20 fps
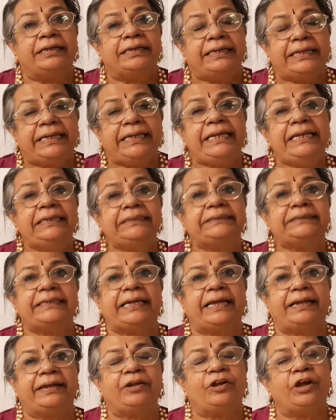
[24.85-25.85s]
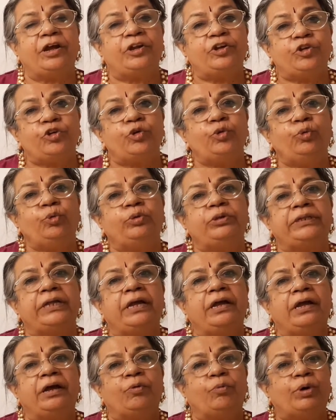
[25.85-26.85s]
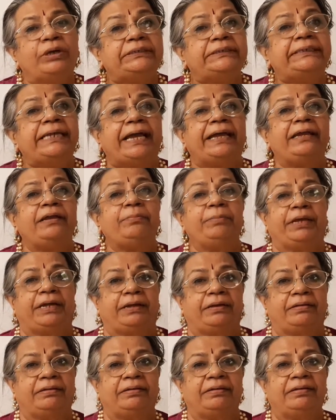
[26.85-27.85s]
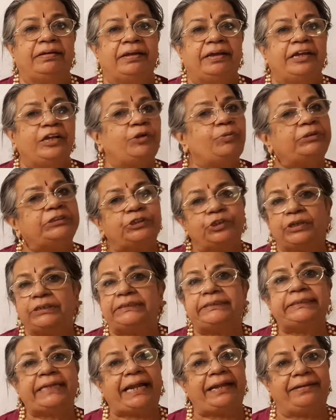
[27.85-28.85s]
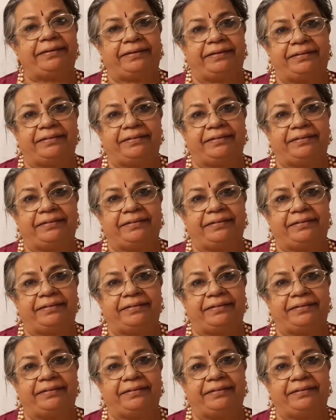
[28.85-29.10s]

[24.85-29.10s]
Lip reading: He said truth was dynamic, it was not static.